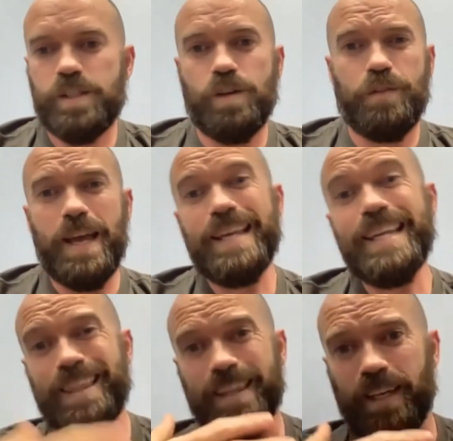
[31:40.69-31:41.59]
So if
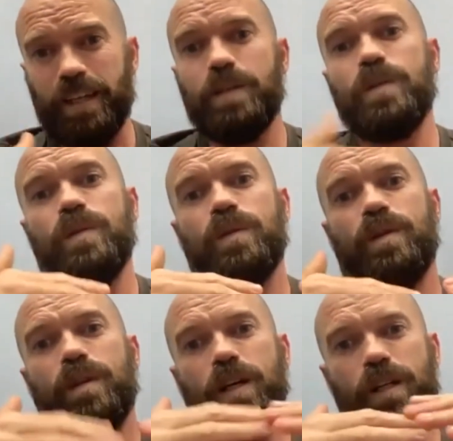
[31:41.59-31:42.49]
anything,
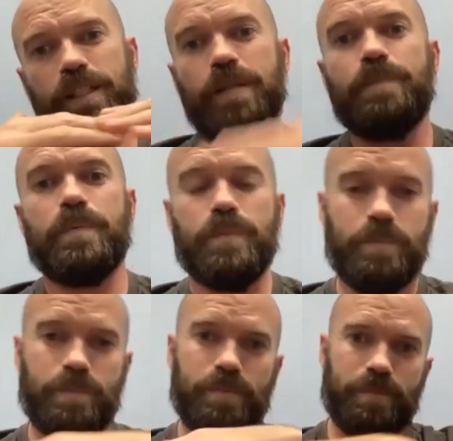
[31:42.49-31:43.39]
the deep,
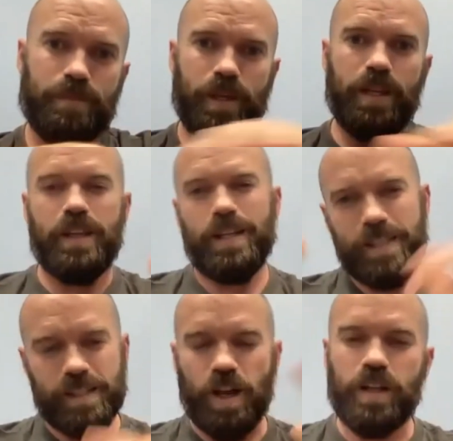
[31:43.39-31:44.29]
and then
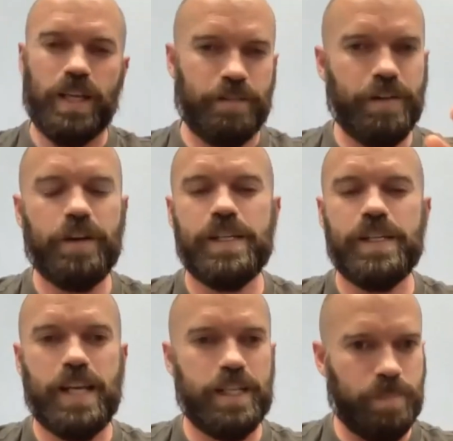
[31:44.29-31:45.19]
this is all like very
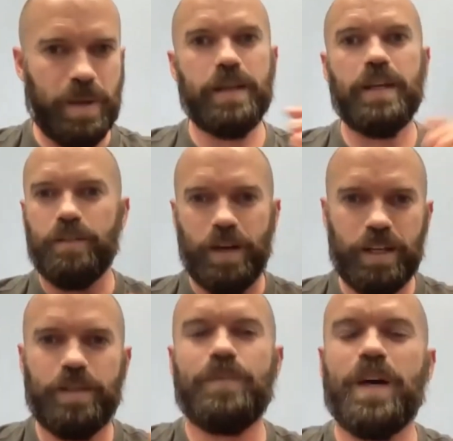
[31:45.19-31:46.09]
site dependent, right?